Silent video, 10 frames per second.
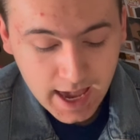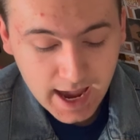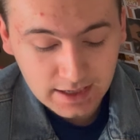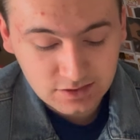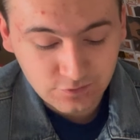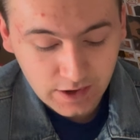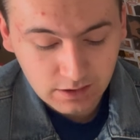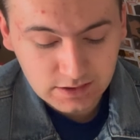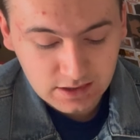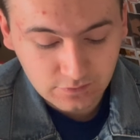And it's
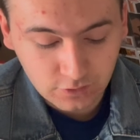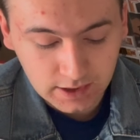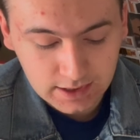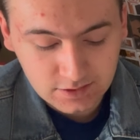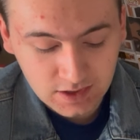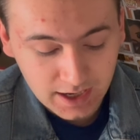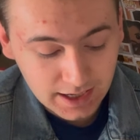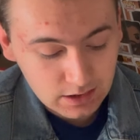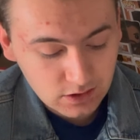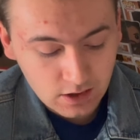very different. It's not
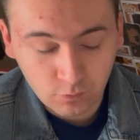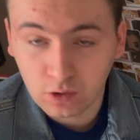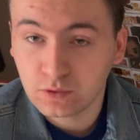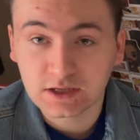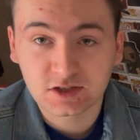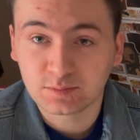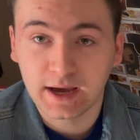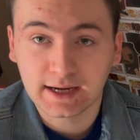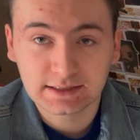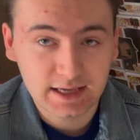anything of what we
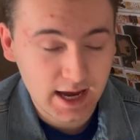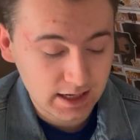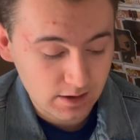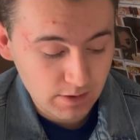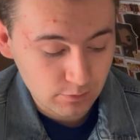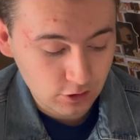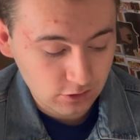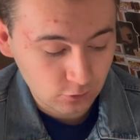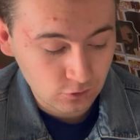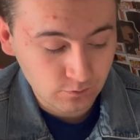expect. And I remember it
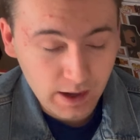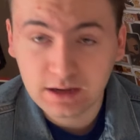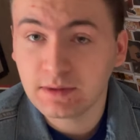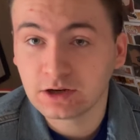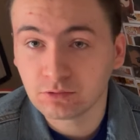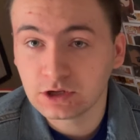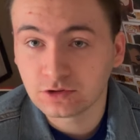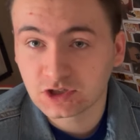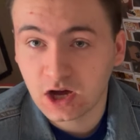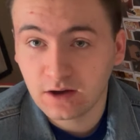threw many, many
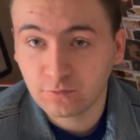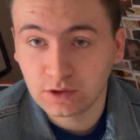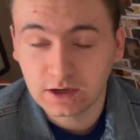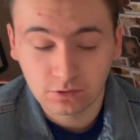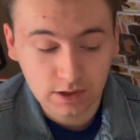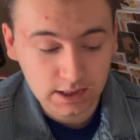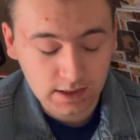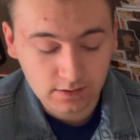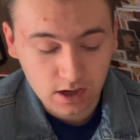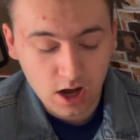readers off when they were reading
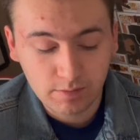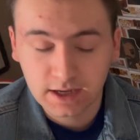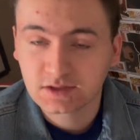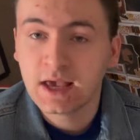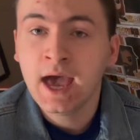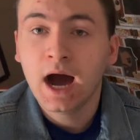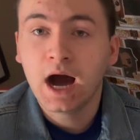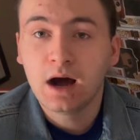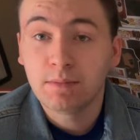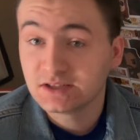it in the comics,
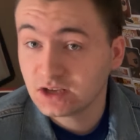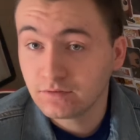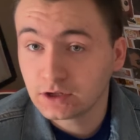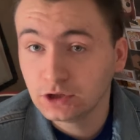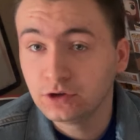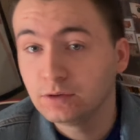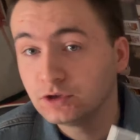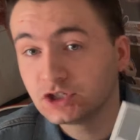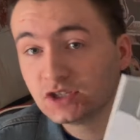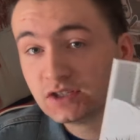myself included, which is